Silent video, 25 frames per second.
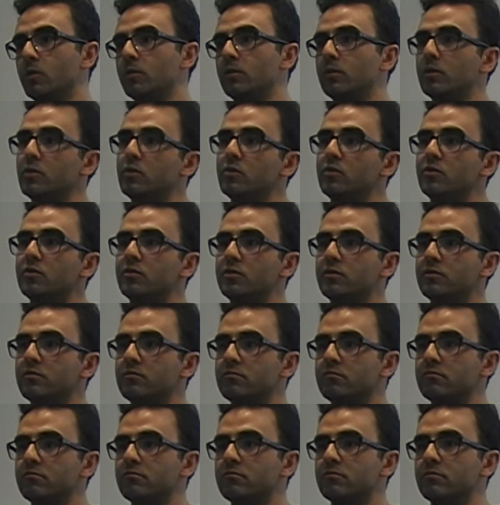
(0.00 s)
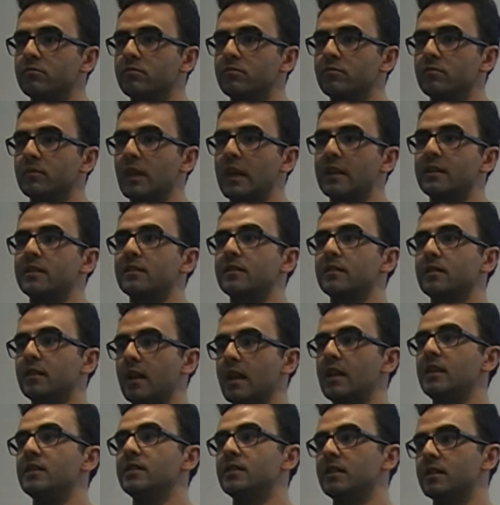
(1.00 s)
lose that
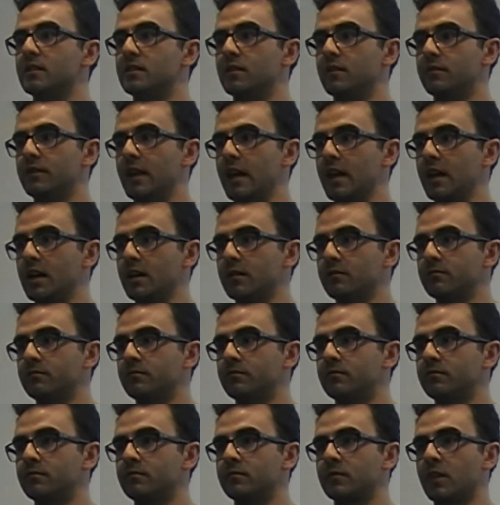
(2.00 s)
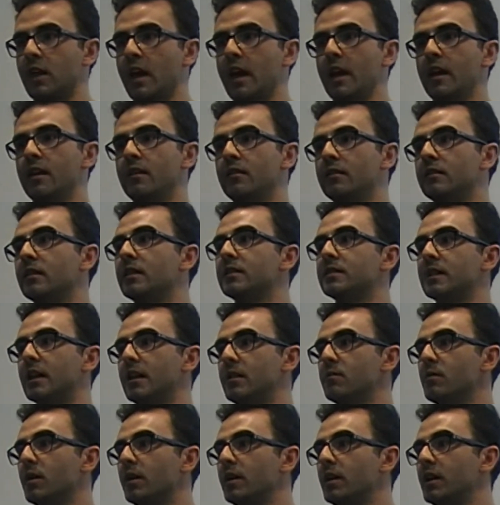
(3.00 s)
instance of data. Okay? Does
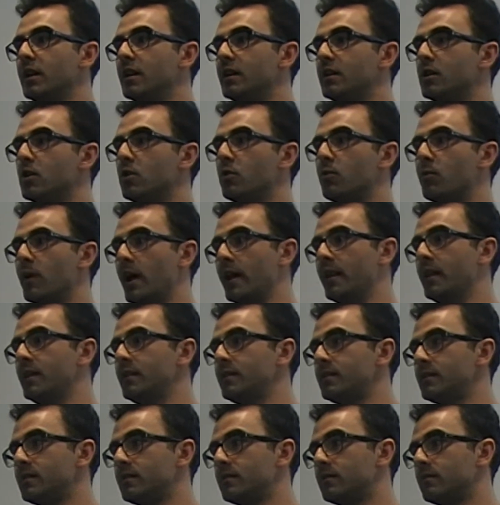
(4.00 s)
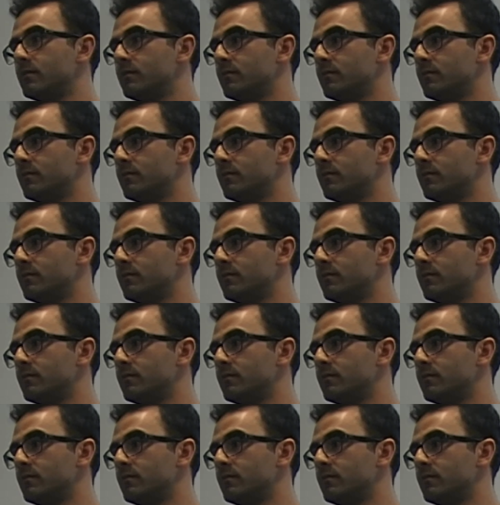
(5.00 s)
anyone here know Redis?